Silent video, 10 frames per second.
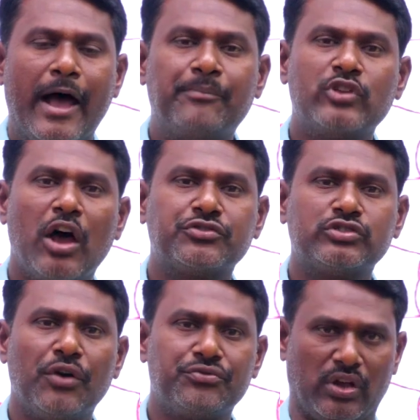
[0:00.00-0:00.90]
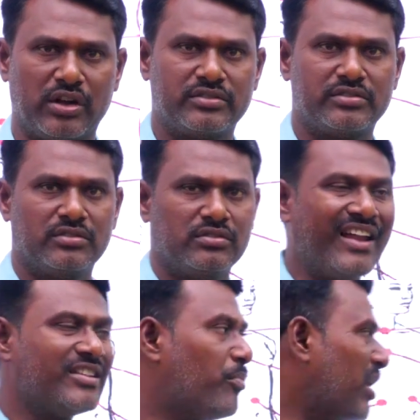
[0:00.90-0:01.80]
absorption of salts.
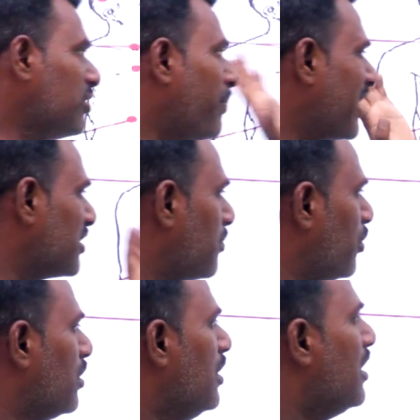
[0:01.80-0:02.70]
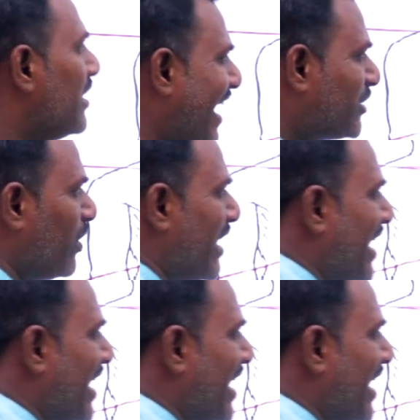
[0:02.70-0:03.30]
That is the importance of parathormone. Next one